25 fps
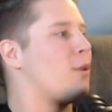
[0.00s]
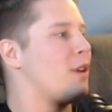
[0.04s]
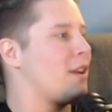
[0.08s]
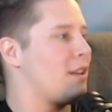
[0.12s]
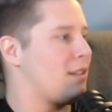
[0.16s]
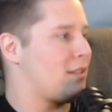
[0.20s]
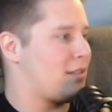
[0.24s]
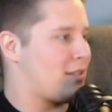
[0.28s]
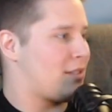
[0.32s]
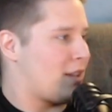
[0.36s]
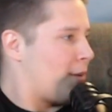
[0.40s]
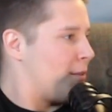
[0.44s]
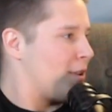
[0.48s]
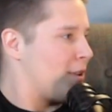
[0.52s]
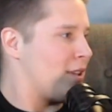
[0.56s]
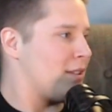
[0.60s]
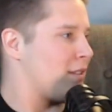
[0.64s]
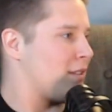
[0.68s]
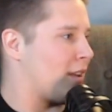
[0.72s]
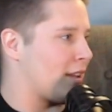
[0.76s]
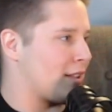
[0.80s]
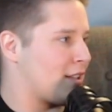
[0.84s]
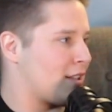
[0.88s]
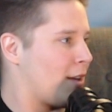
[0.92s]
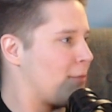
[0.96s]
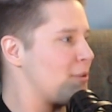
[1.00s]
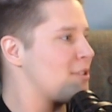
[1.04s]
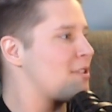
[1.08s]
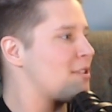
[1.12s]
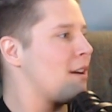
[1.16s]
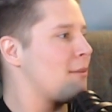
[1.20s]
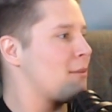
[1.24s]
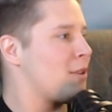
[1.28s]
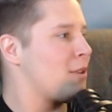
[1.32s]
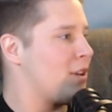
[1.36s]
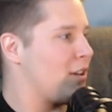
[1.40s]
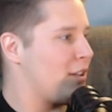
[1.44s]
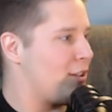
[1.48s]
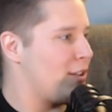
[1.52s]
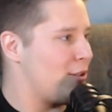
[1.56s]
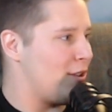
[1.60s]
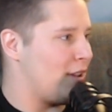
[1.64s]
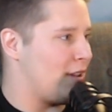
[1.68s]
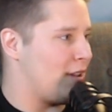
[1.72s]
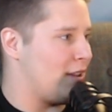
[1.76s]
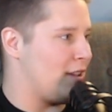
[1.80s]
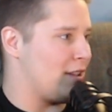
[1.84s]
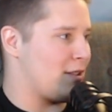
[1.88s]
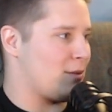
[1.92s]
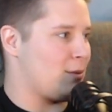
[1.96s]
tell me something good you
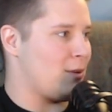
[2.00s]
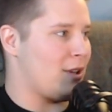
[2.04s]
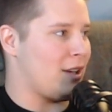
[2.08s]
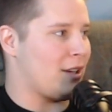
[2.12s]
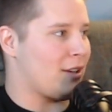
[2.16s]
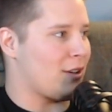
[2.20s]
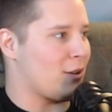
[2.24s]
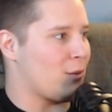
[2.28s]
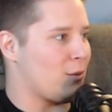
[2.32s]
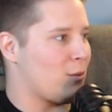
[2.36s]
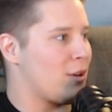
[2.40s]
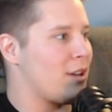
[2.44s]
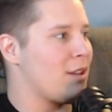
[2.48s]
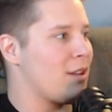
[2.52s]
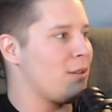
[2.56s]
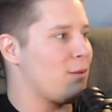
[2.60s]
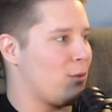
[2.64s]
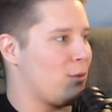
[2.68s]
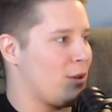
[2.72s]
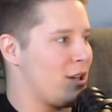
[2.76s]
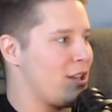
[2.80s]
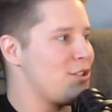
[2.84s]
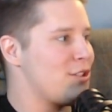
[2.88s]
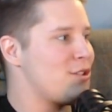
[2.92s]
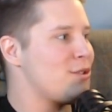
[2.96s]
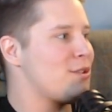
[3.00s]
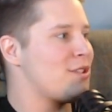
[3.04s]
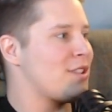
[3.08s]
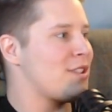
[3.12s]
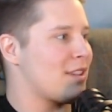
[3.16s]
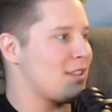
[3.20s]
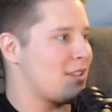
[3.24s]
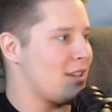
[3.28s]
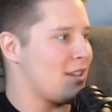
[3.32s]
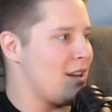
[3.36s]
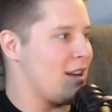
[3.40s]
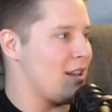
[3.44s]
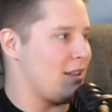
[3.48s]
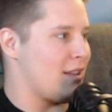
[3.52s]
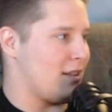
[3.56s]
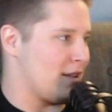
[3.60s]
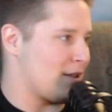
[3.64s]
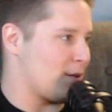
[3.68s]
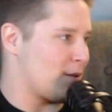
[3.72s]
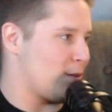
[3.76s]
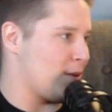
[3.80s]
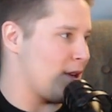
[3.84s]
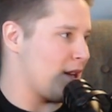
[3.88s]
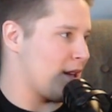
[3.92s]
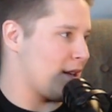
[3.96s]
did this week, or what did you succeed in
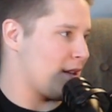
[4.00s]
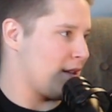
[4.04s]
this week?